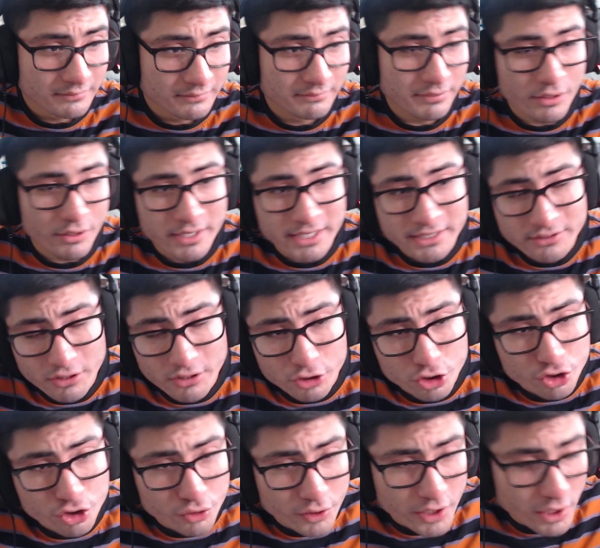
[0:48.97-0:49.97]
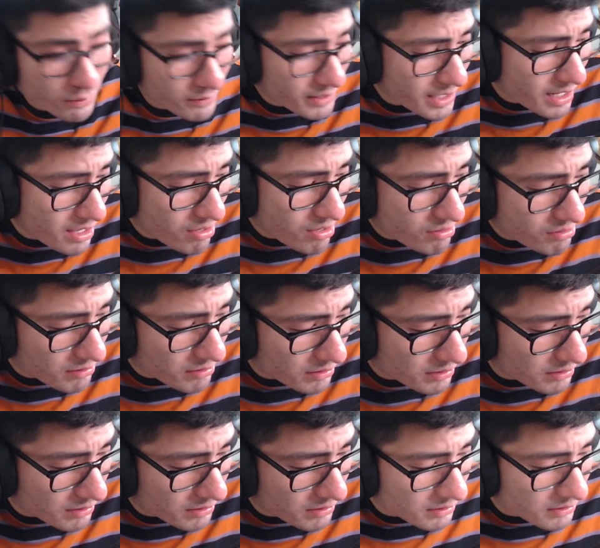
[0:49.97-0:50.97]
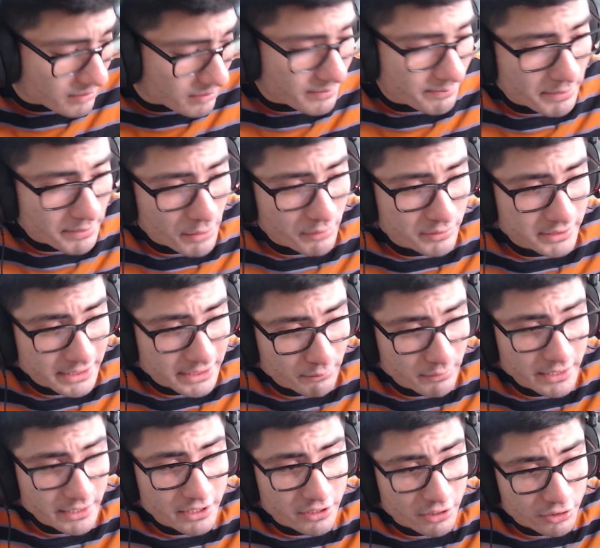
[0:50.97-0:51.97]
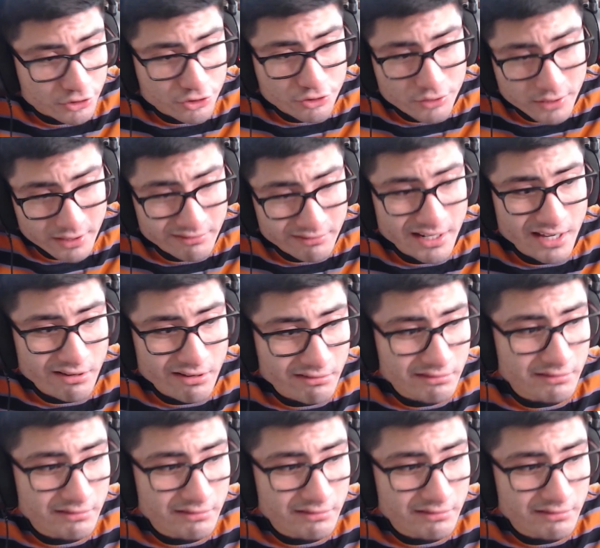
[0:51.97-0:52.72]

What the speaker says: Bro, he's on drill now? Bro, is he really on drill now?